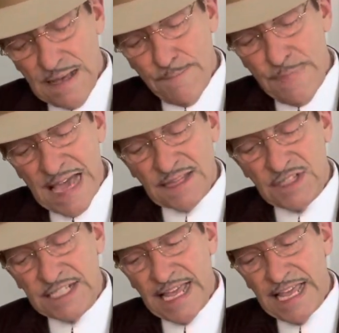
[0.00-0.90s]
Back in the
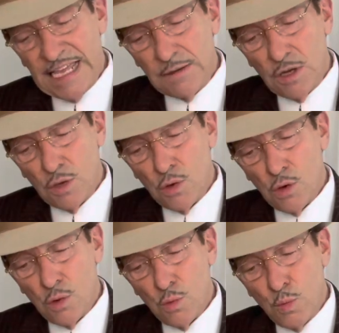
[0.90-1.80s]
day,
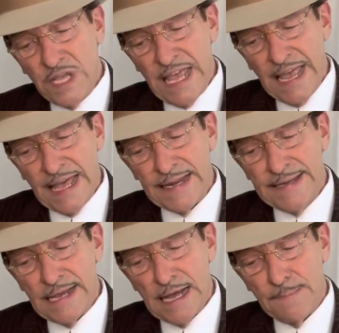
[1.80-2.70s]
we had
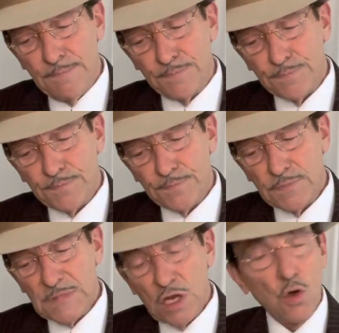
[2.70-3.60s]

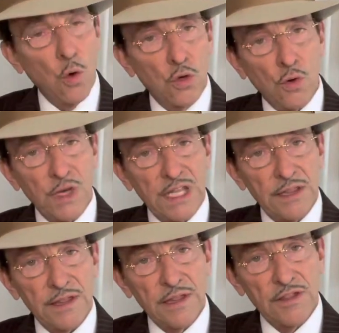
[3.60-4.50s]
gold
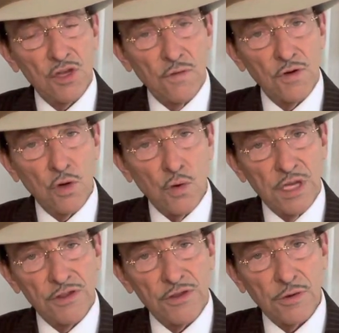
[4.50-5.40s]
coins and silver
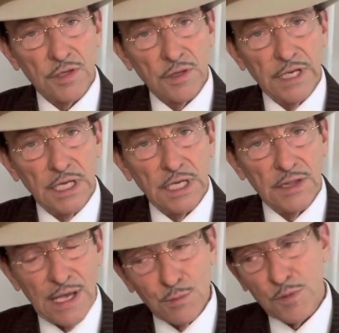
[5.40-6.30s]
coins circulating, and
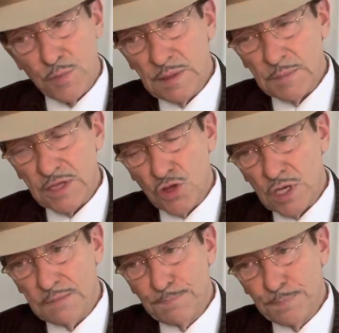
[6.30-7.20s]
that was pretty much
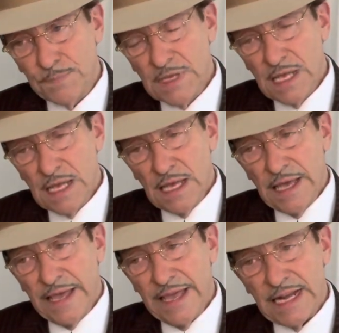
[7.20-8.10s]
it.
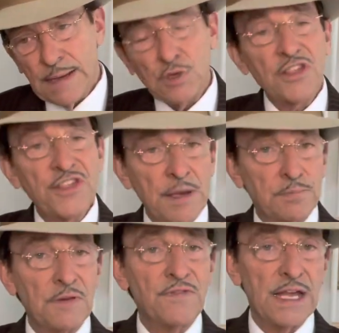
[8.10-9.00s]
And I'm going to
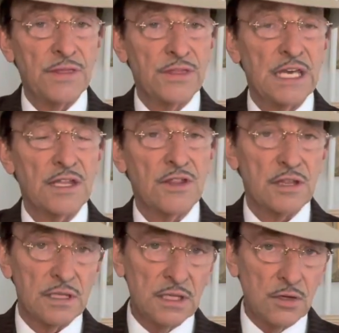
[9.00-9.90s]
simplify things. It's
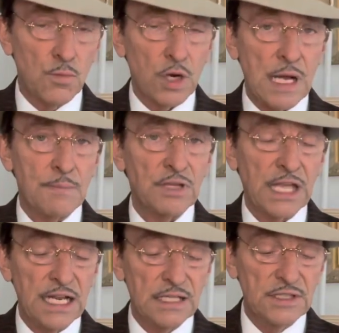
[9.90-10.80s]
a little more
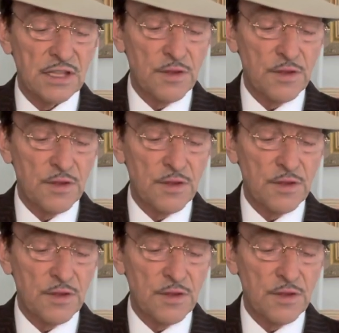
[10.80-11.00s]
complicated, this,